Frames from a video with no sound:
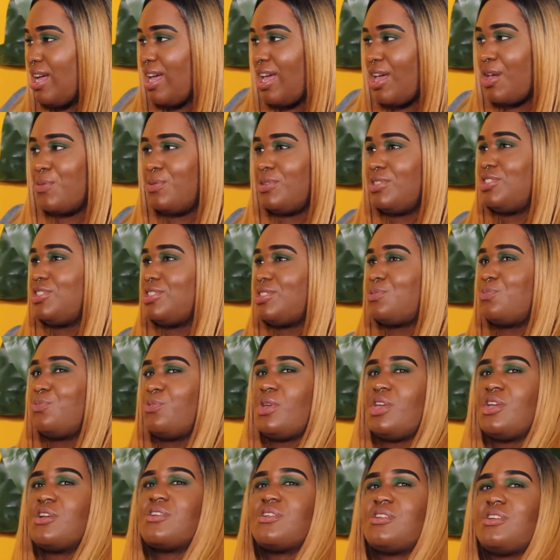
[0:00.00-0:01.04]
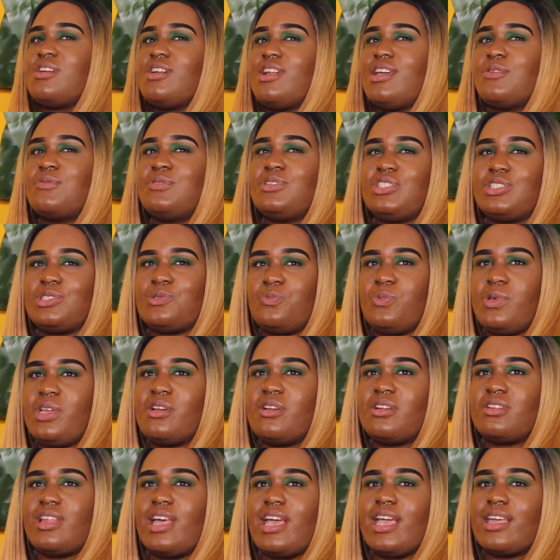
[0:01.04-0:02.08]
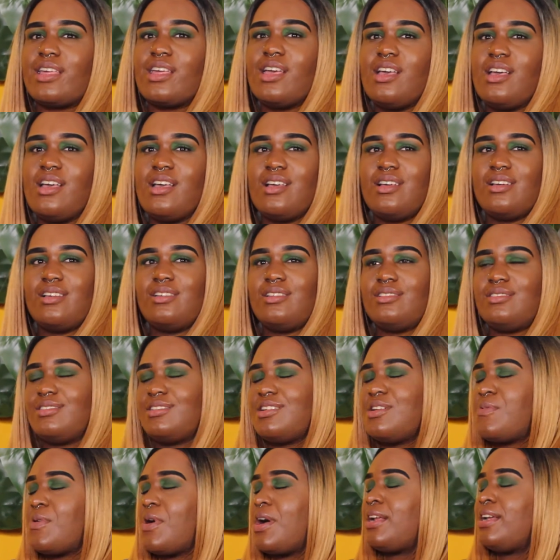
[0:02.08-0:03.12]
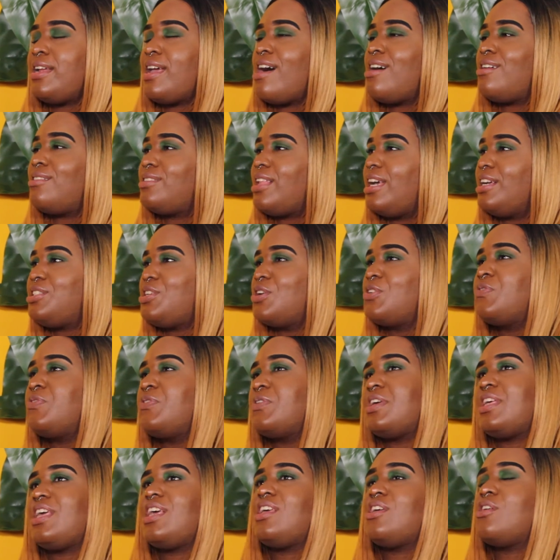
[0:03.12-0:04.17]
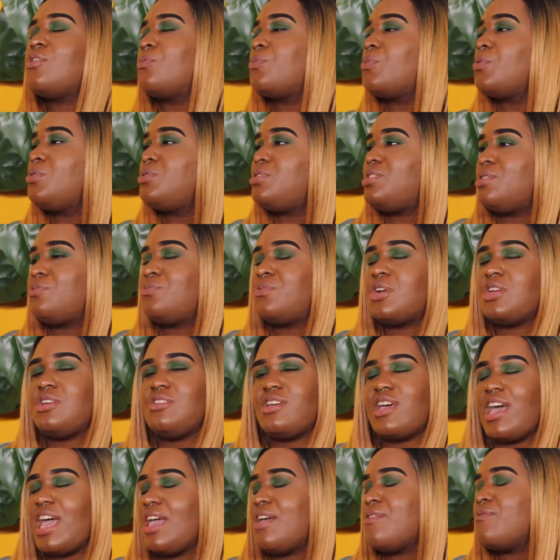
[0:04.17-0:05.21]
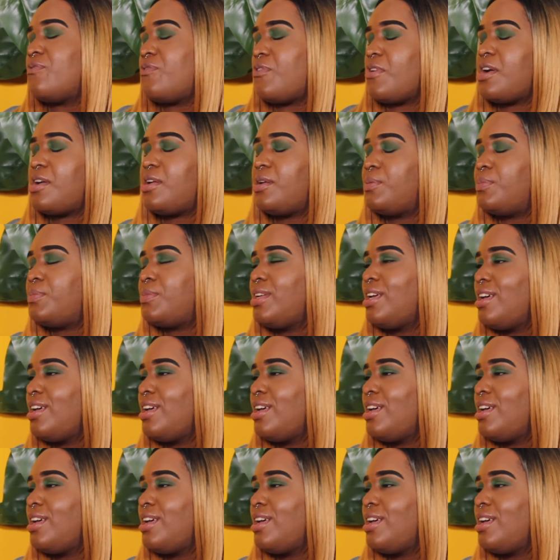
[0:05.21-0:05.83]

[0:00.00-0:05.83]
It was just weird. It was just weird. Like, come on now. Like, don't forget your roots and where you came from.